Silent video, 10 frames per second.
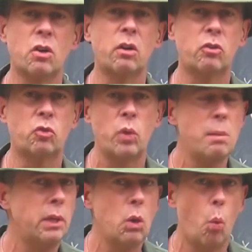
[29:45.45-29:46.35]
are
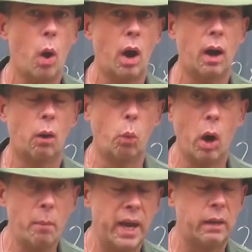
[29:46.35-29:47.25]
extremely
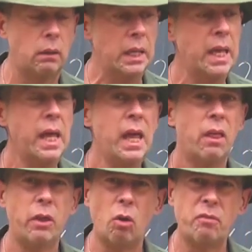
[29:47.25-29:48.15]
well made.
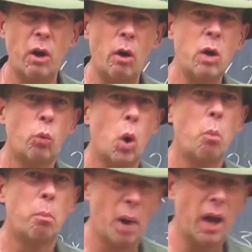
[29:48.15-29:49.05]
They're very
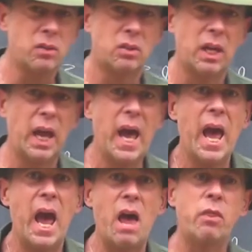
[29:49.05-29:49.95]
robust
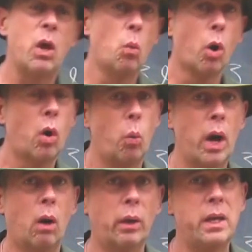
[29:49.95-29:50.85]
and they work
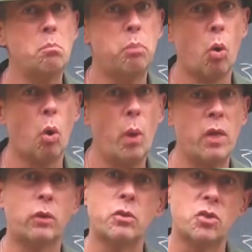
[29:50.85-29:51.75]
well in poor
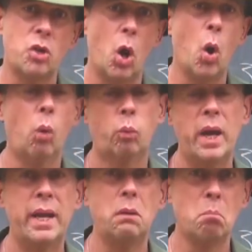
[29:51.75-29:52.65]
weather, snow,
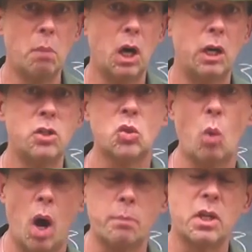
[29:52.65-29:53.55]
rain, mud,
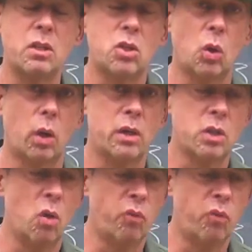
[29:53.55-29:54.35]
swamps, and so on and so